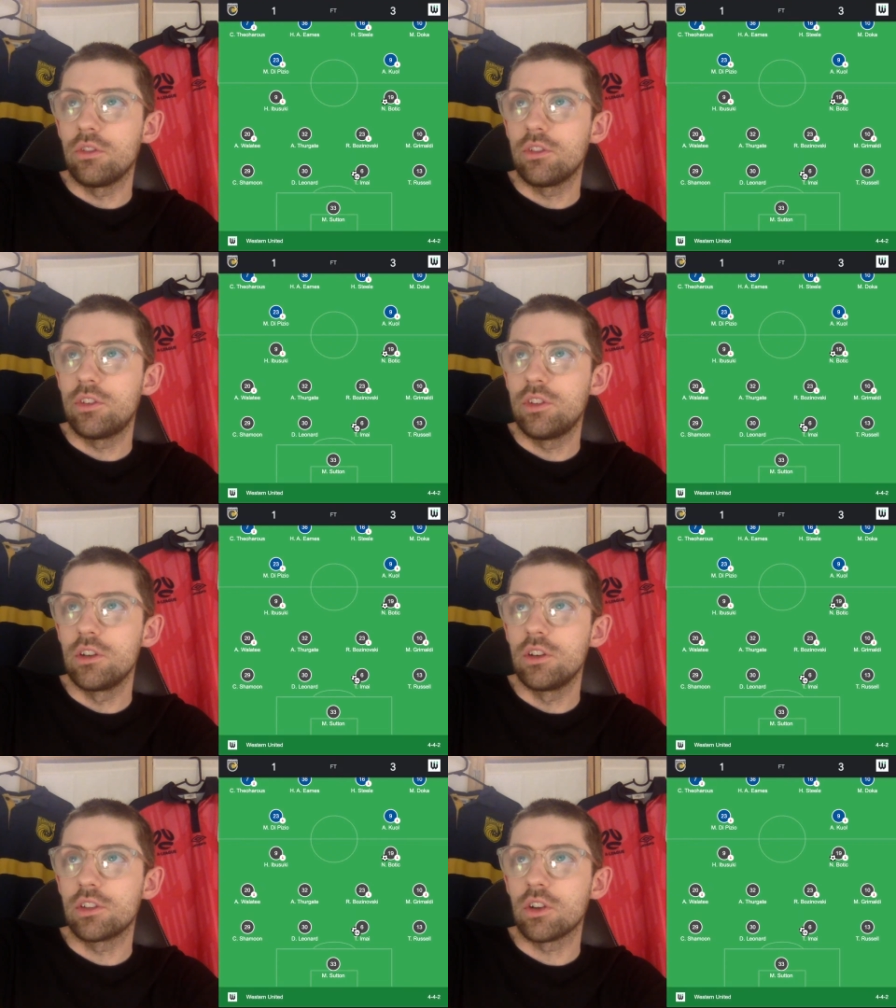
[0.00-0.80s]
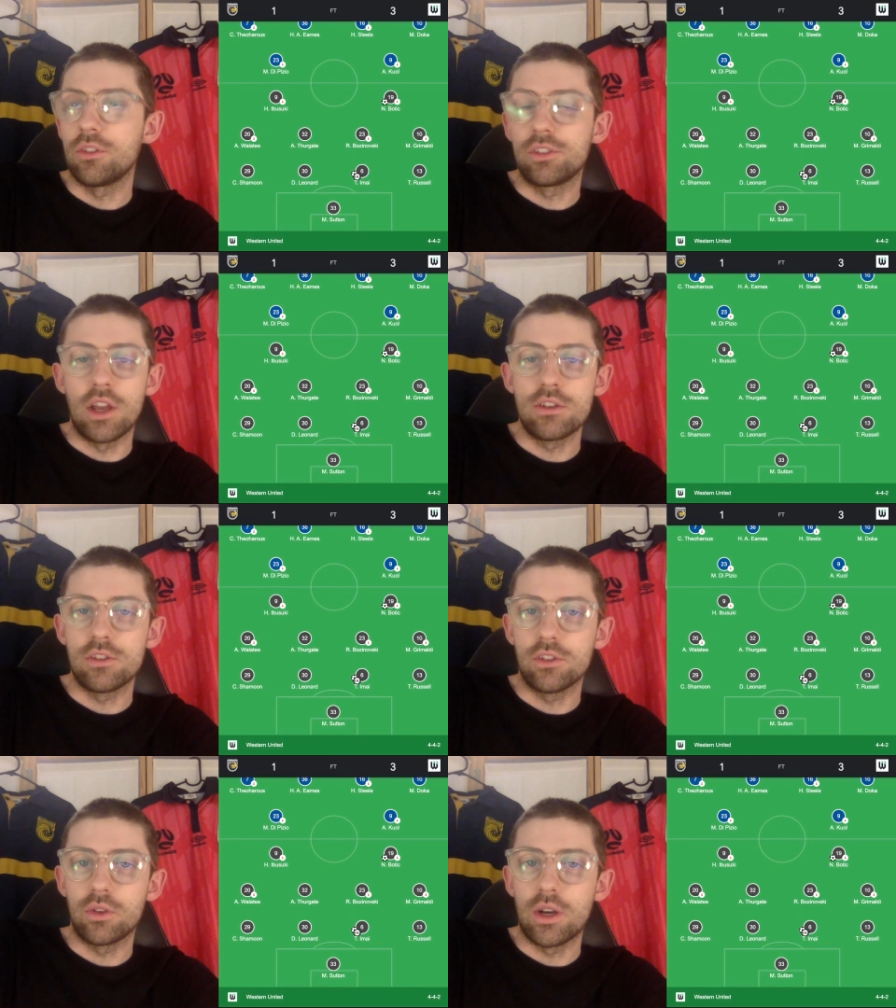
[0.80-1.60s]
serious conversation
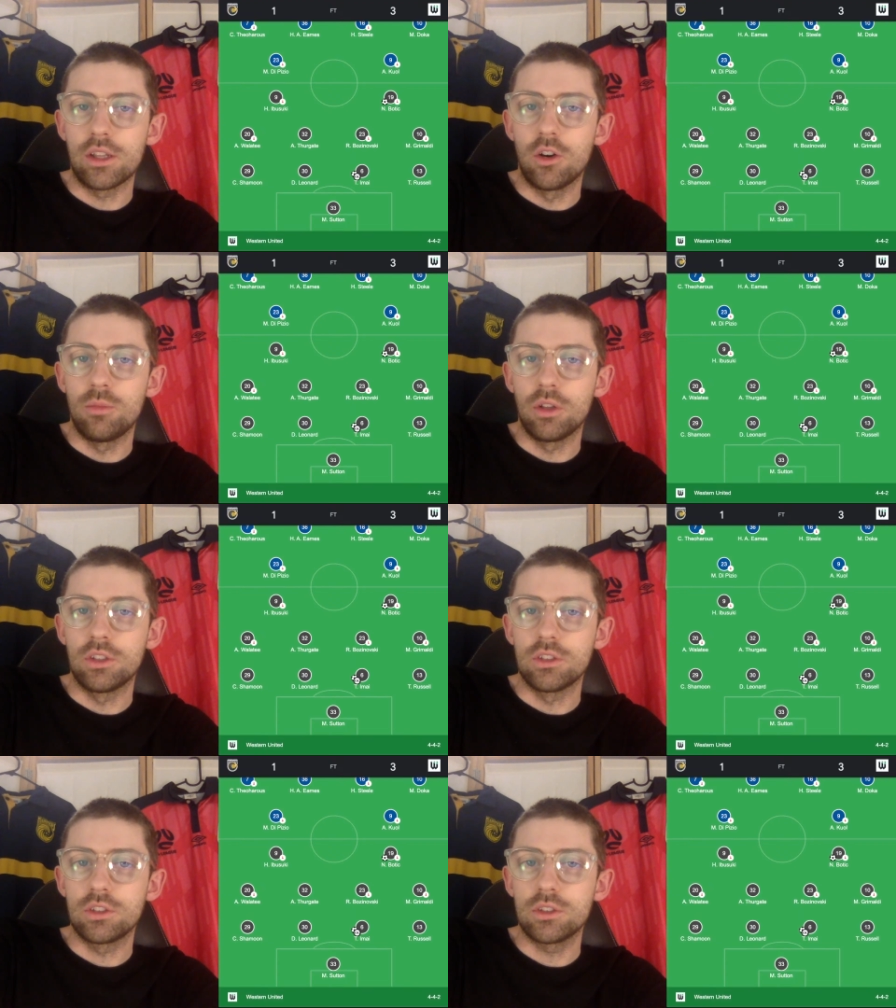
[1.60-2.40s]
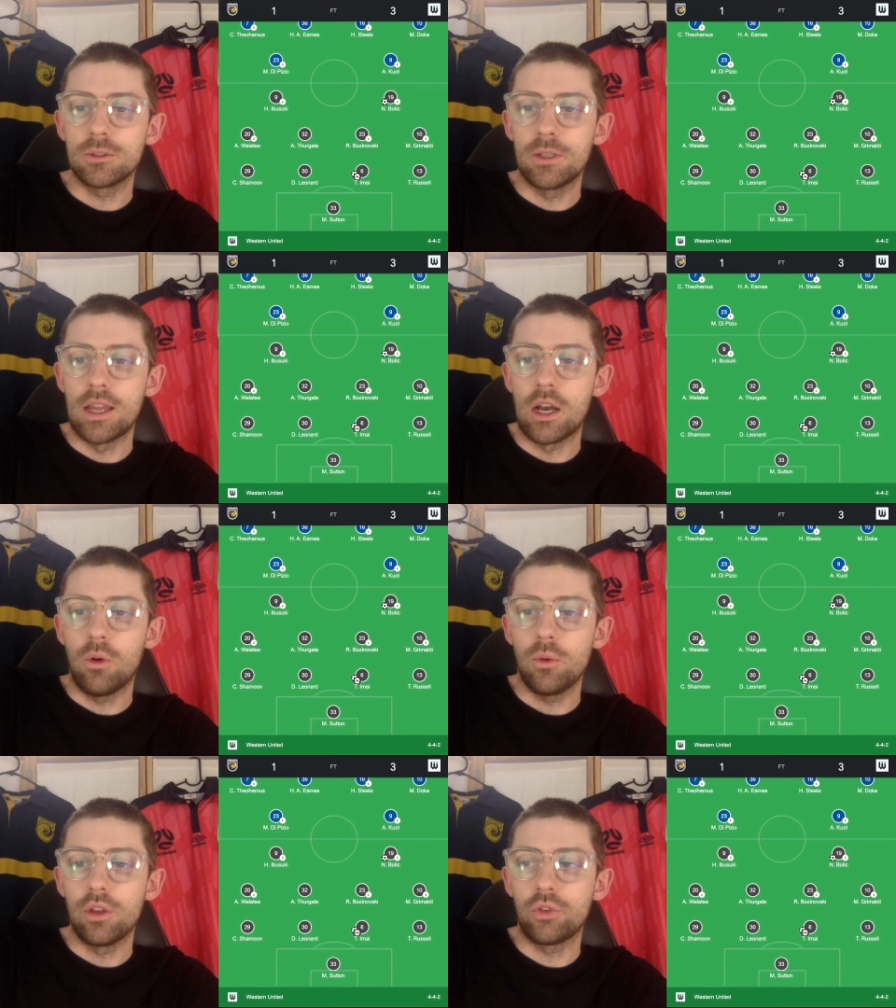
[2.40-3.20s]
surrounding Noah Botic now
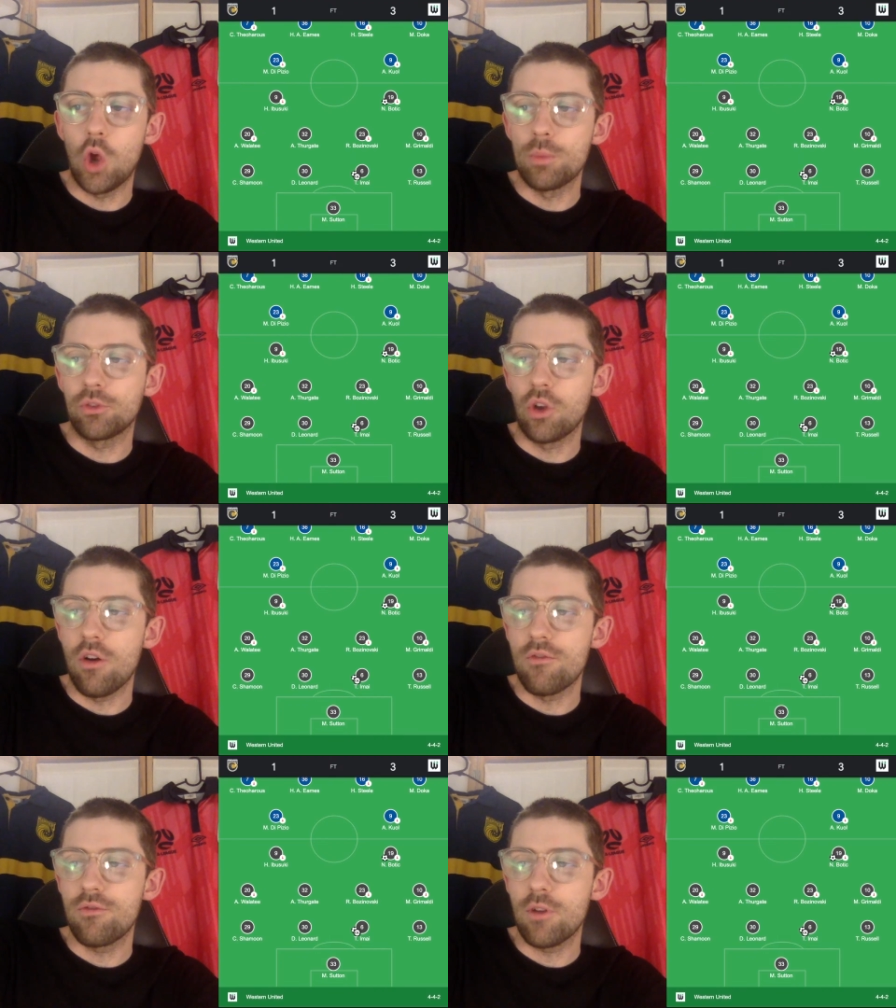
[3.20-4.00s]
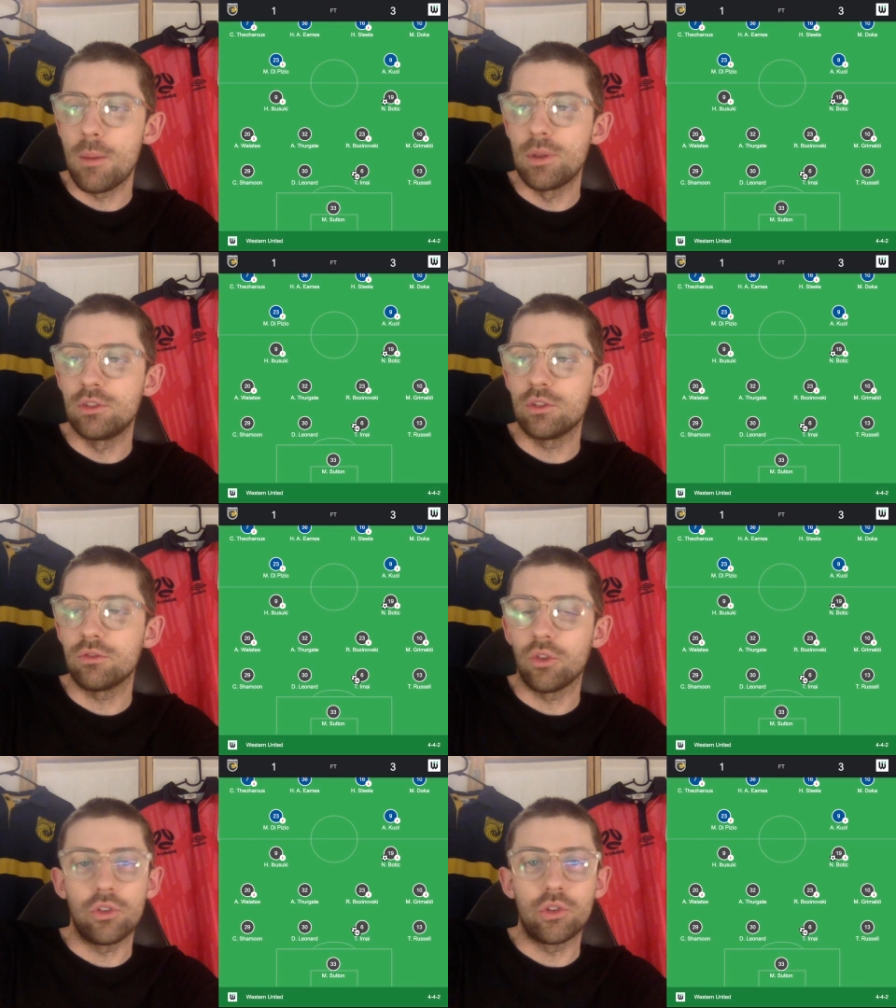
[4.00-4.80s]
in terms of a position
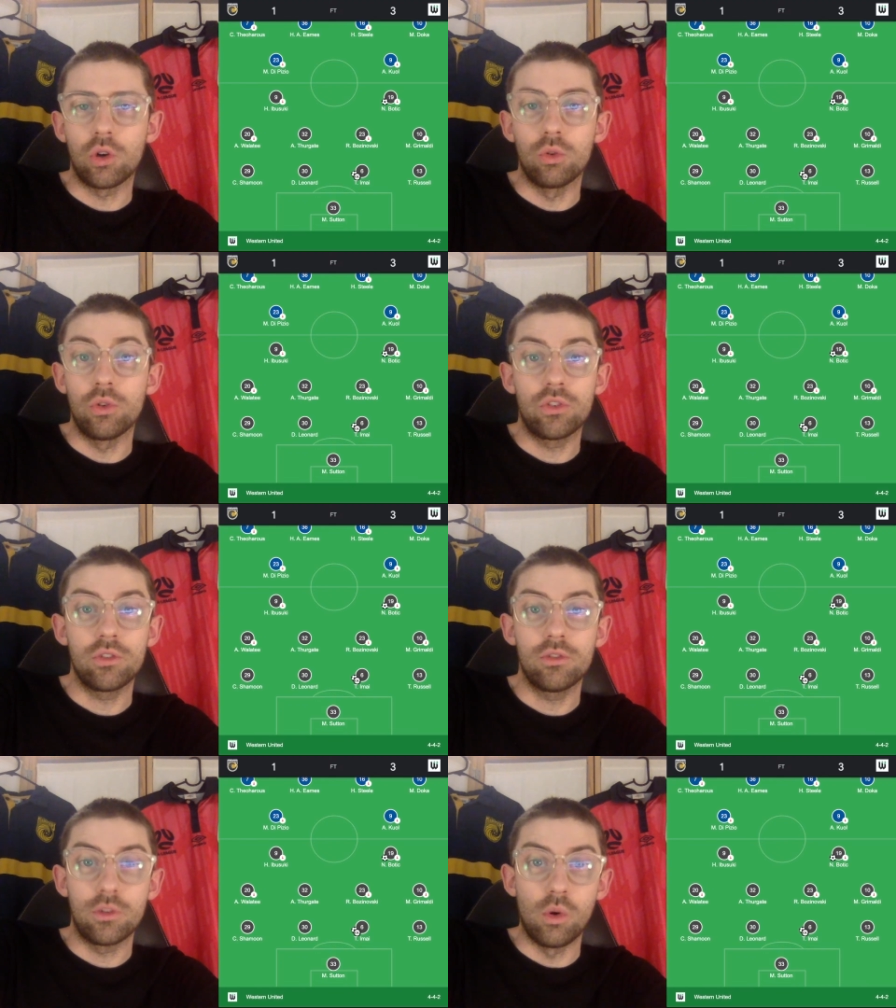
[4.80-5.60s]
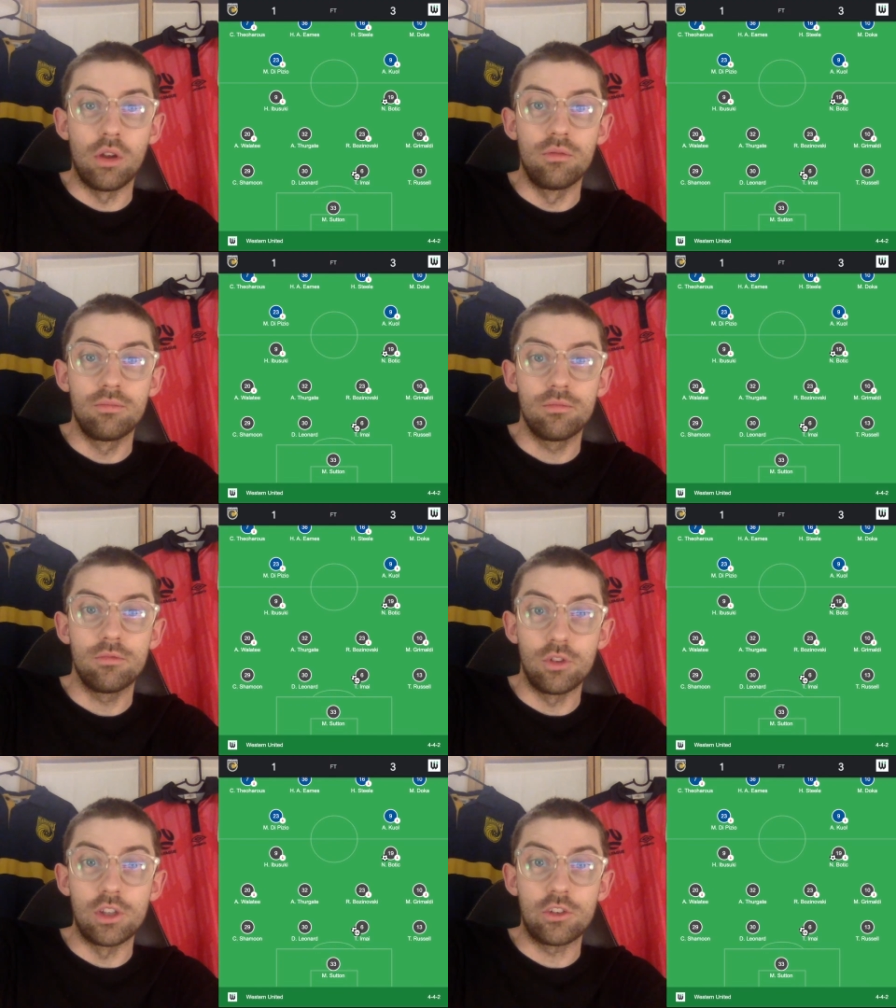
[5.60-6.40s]
for the Socceroos squad
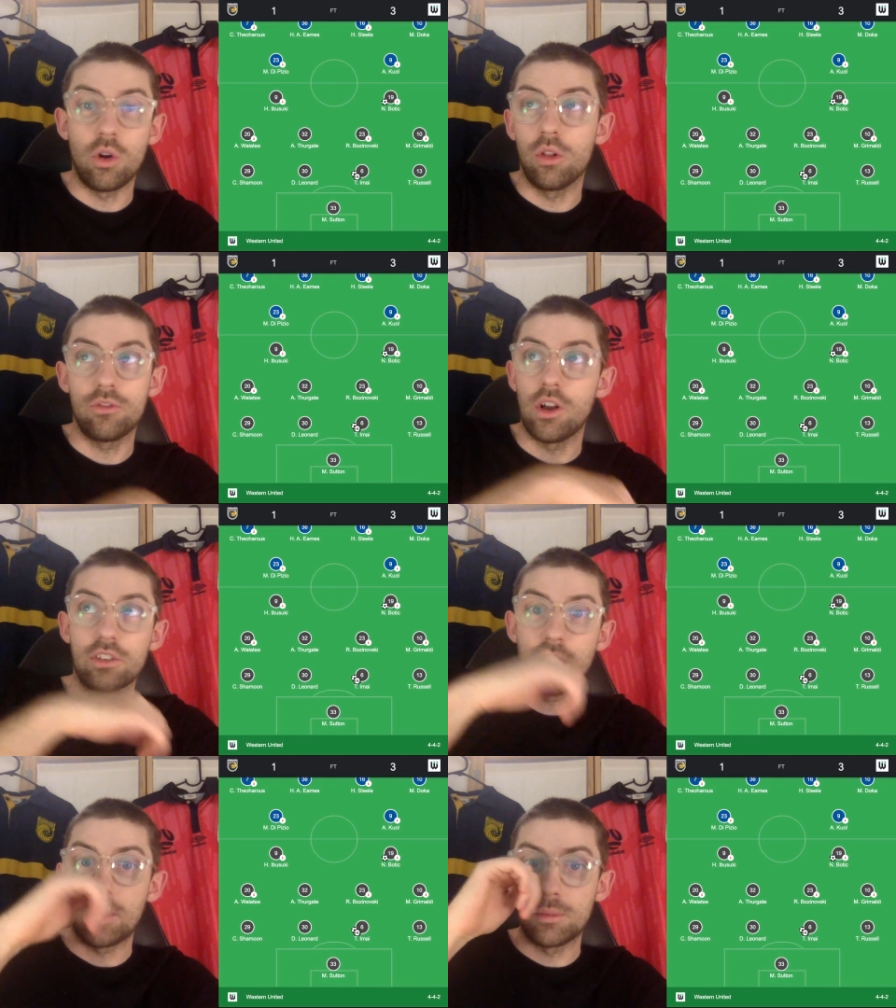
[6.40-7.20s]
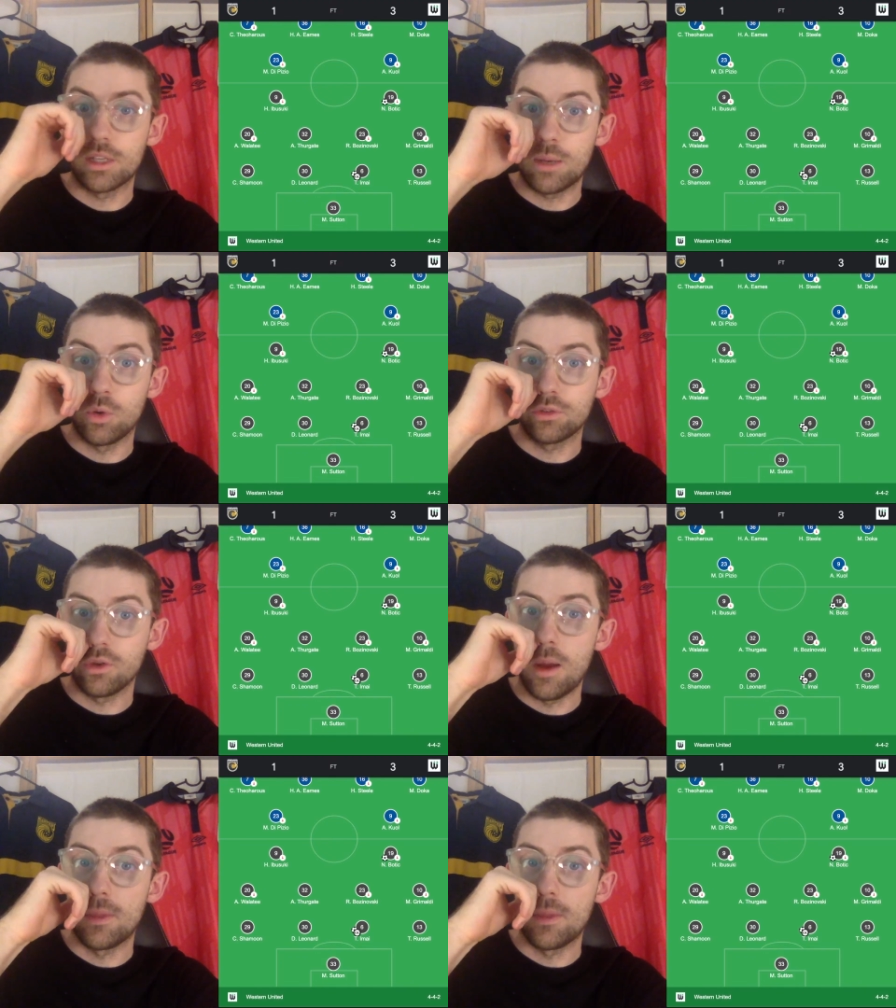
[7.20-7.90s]
for these qualifiers coming up in a couple of weeks' time.